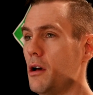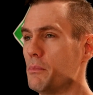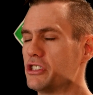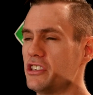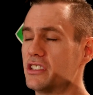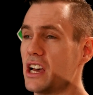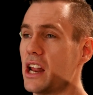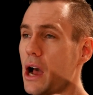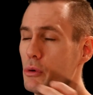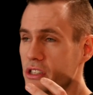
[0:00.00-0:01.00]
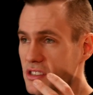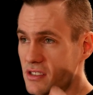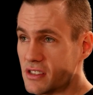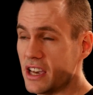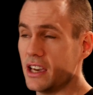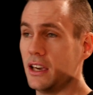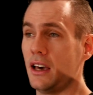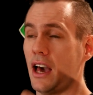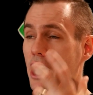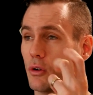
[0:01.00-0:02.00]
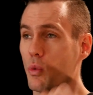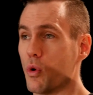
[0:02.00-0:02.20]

But she said, I would sing and